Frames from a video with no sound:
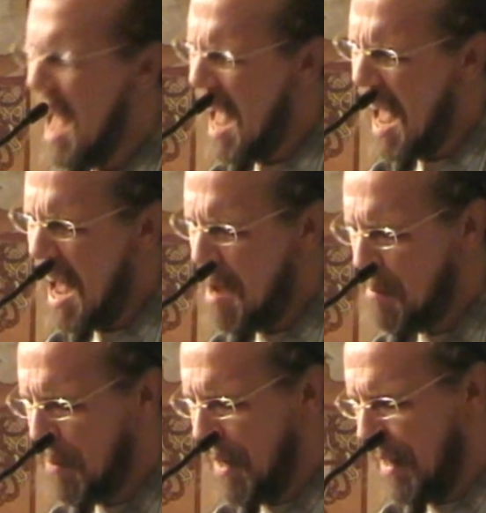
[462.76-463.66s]

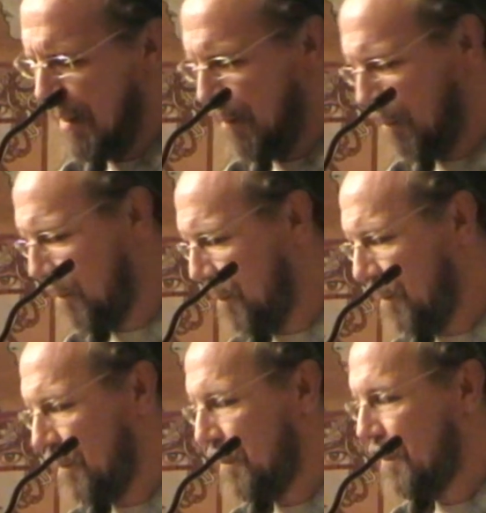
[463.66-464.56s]
yeah, but
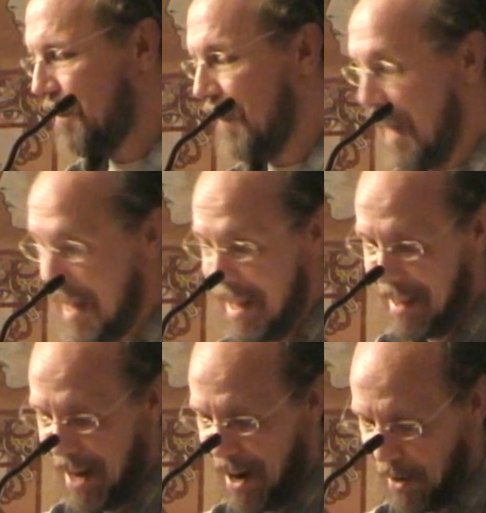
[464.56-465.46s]

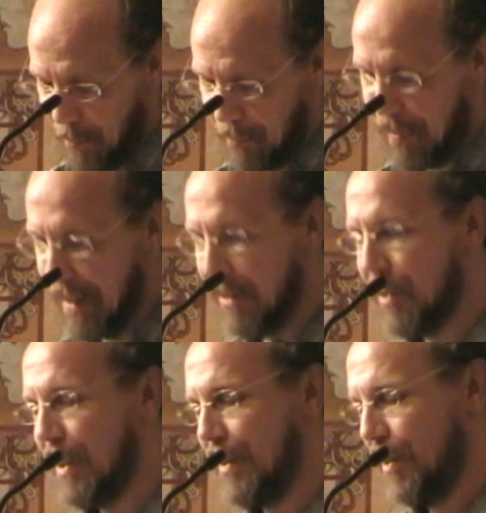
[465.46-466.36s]
there.
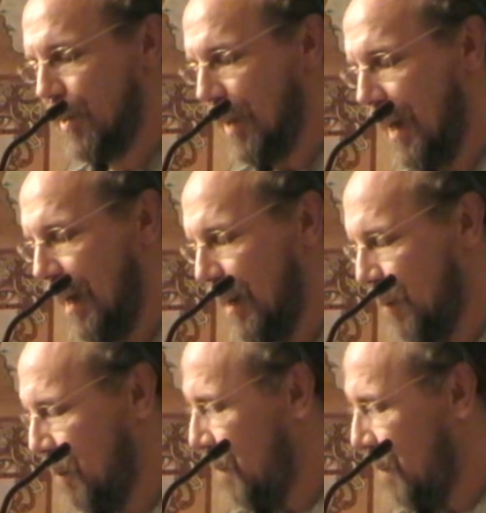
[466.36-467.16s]
This is uh,